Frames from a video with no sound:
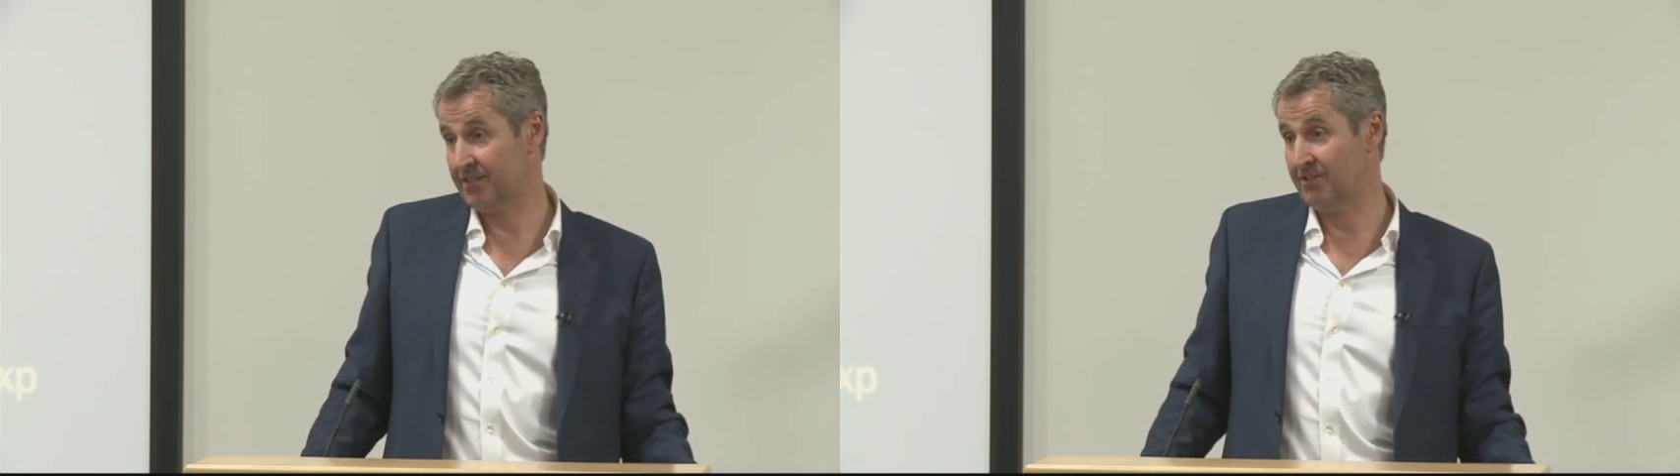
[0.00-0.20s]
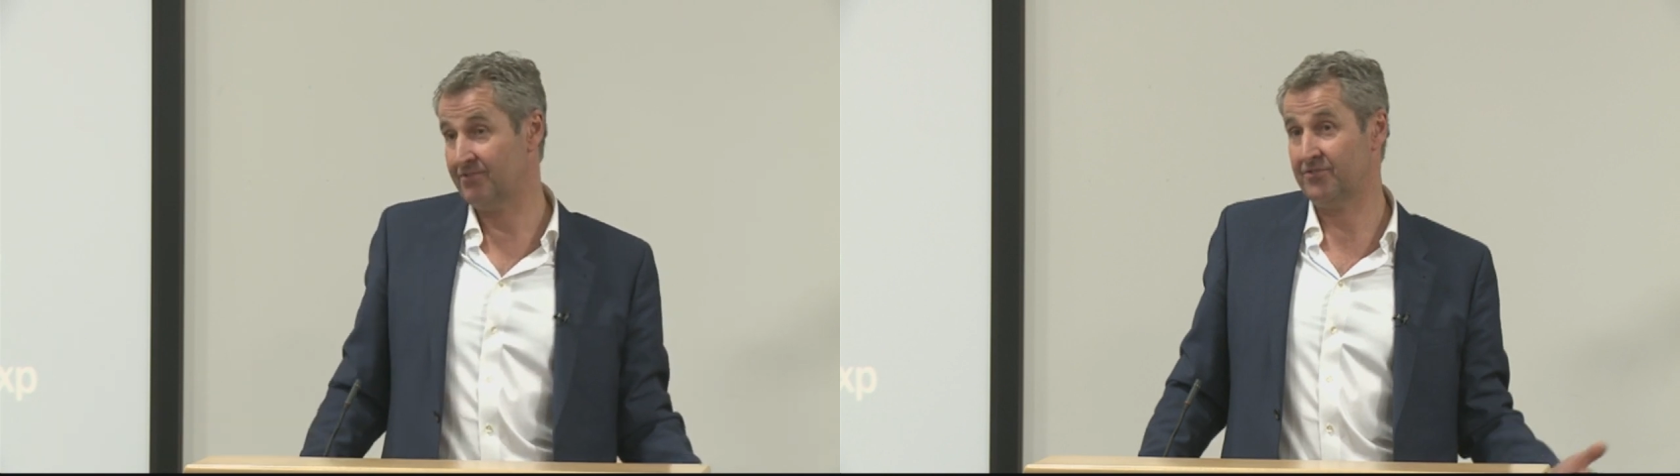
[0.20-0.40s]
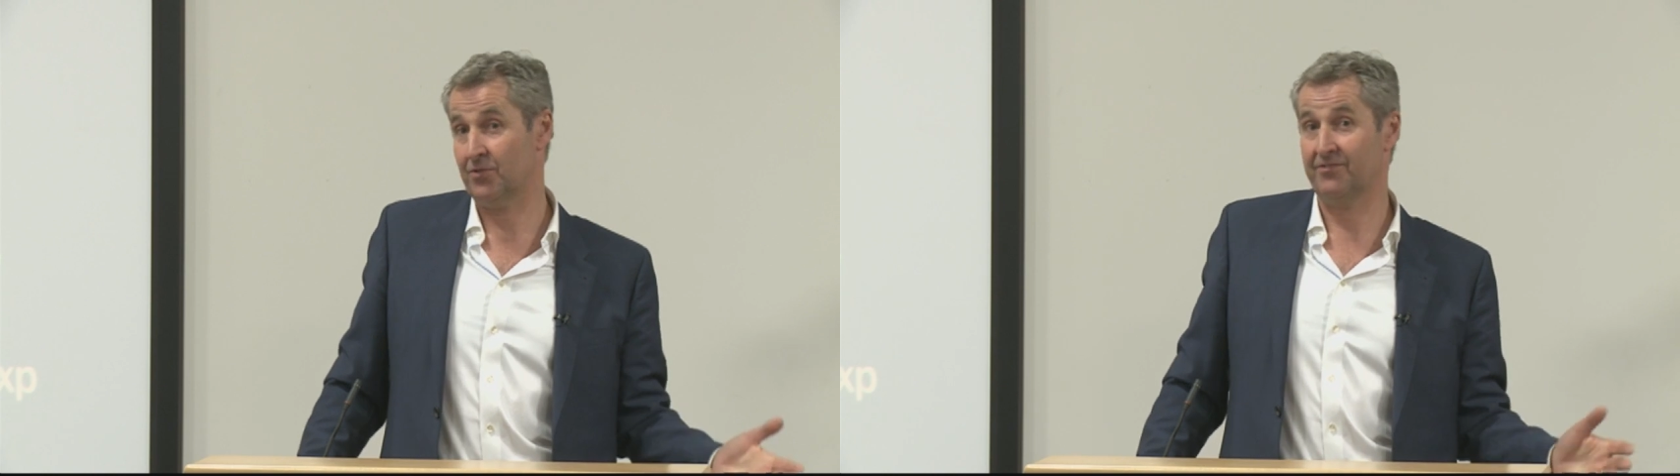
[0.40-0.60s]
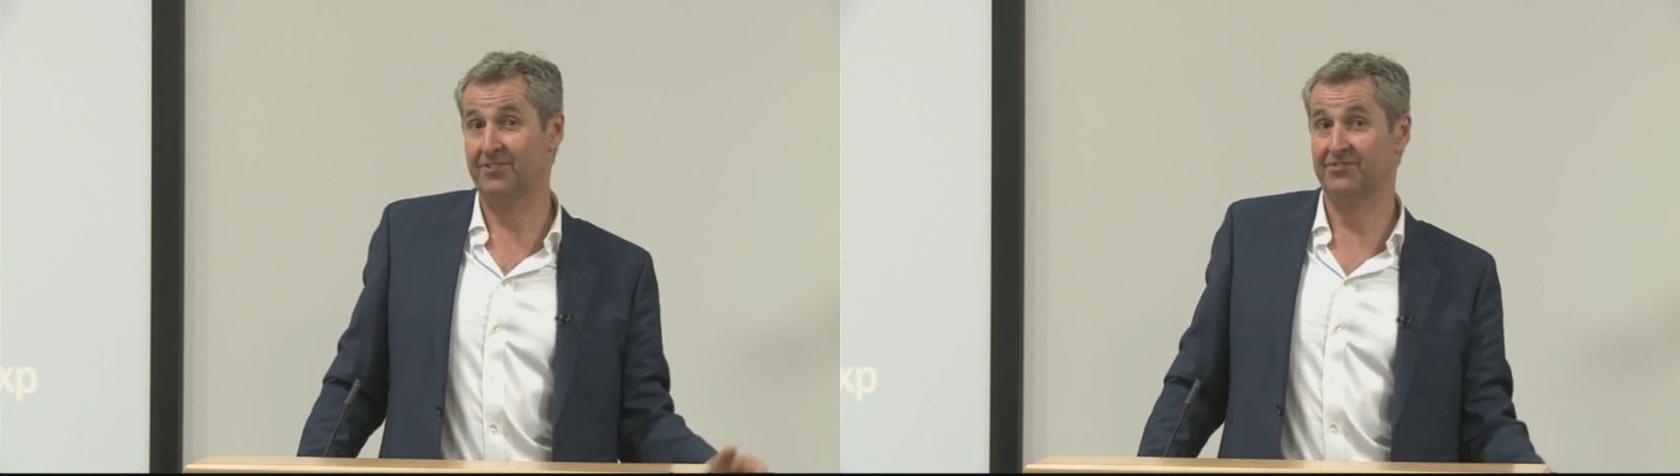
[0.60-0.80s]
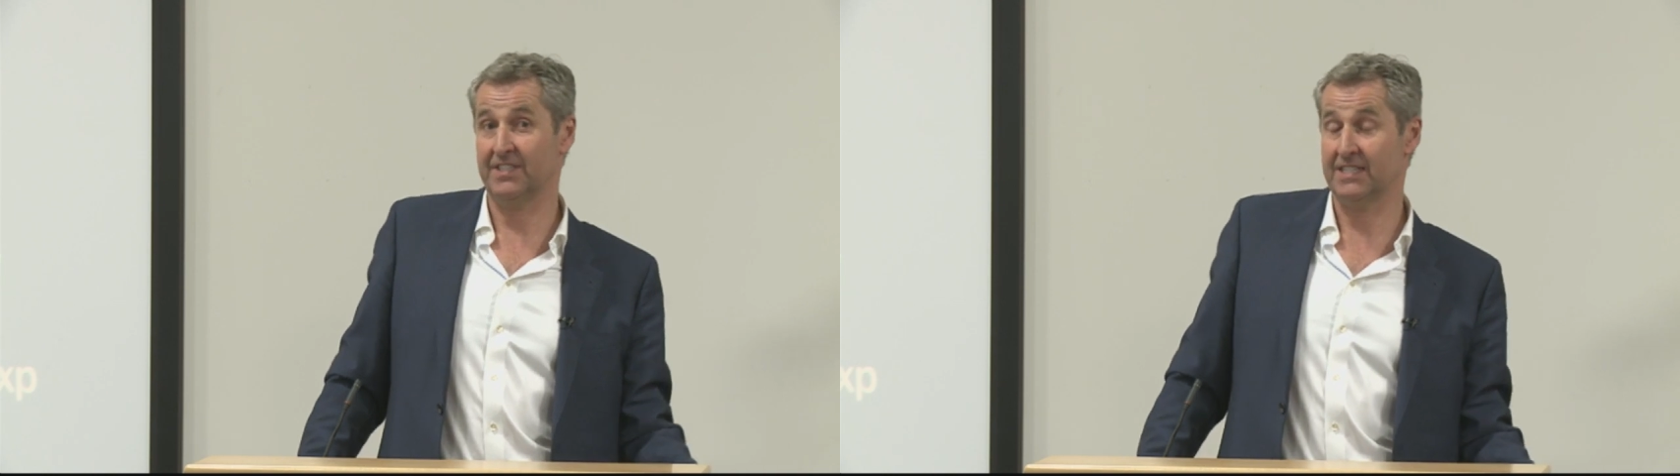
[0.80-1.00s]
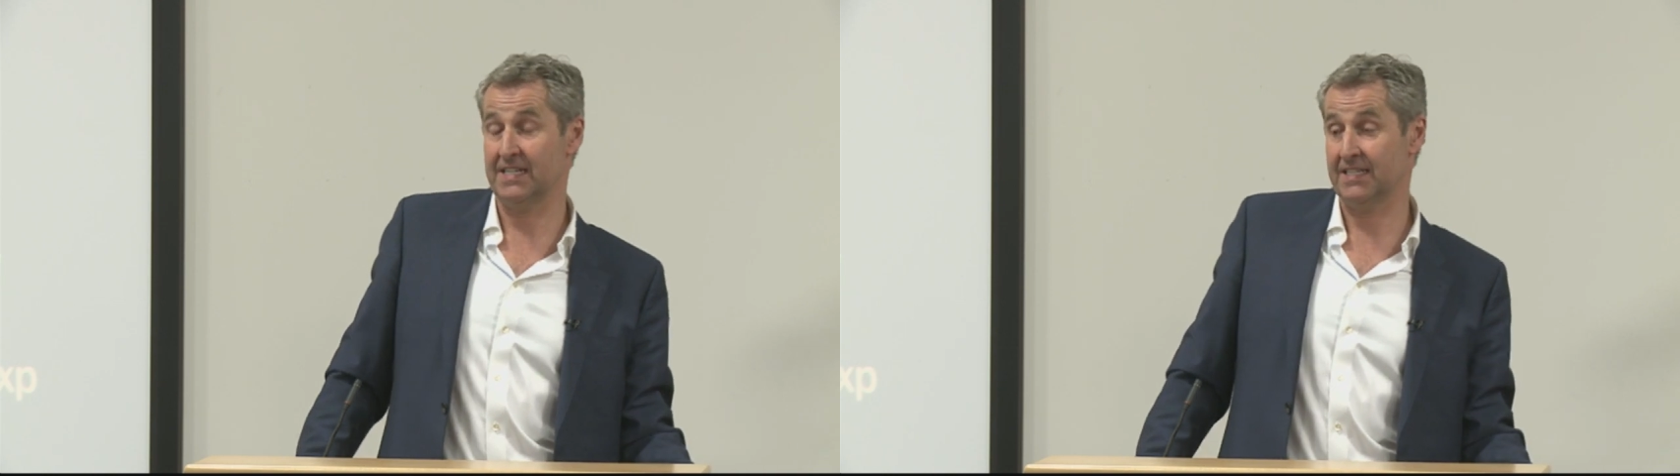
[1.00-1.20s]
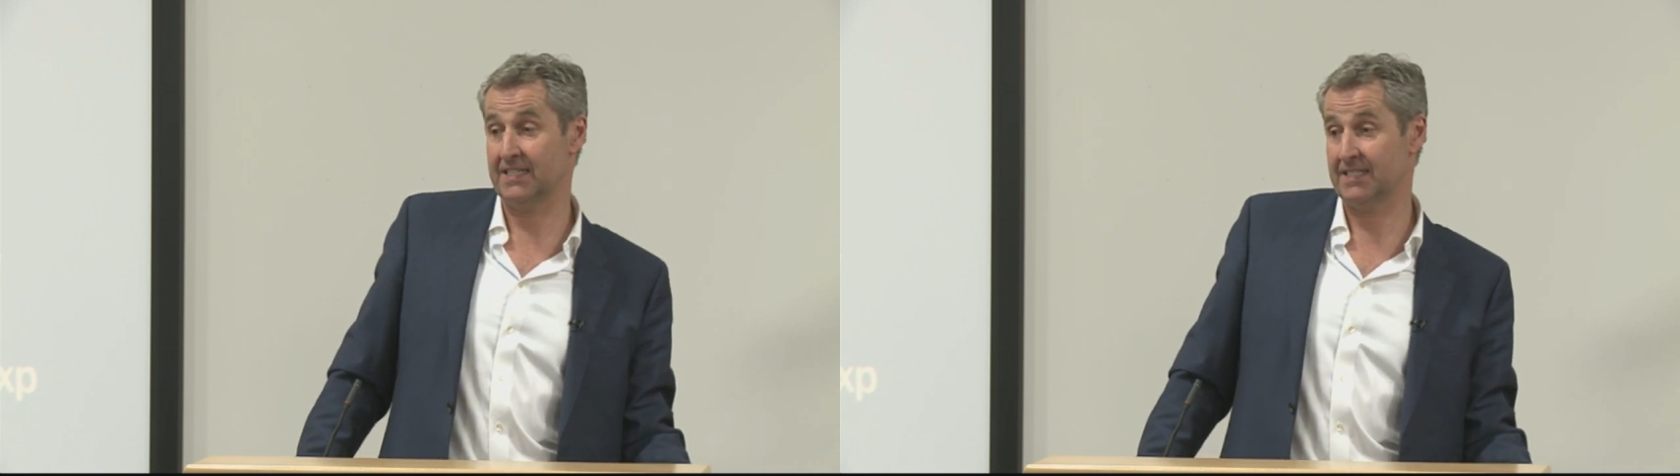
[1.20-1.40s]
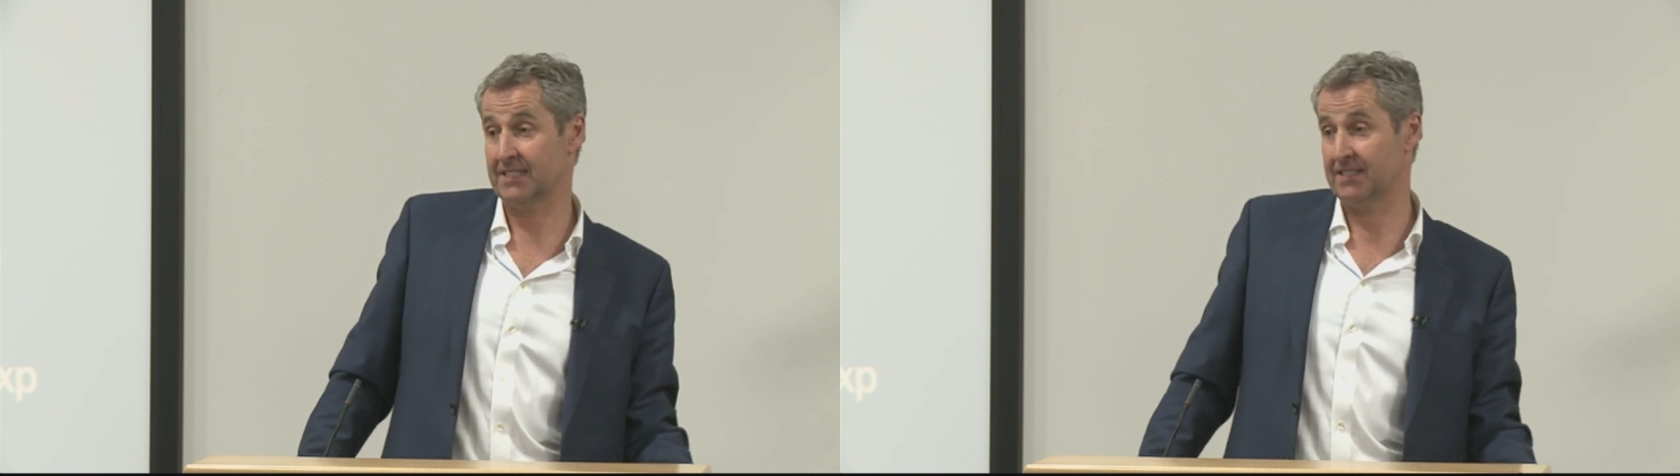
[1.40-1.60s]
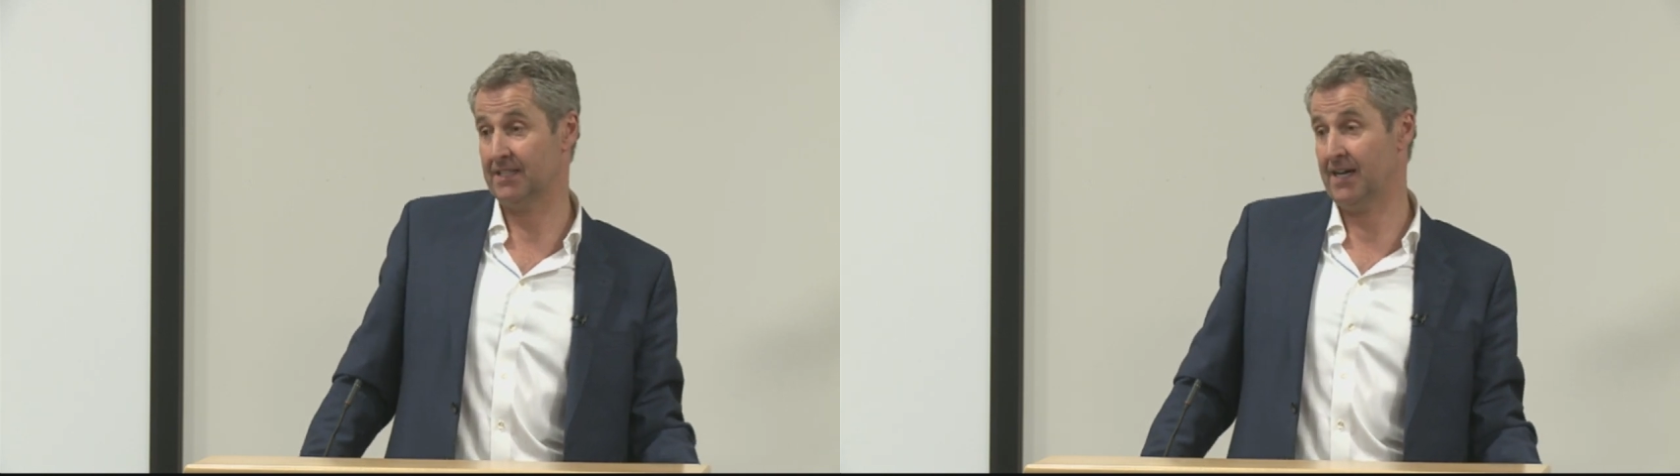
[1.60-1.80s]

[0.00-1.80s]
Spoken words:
you know, for sort of 15 years.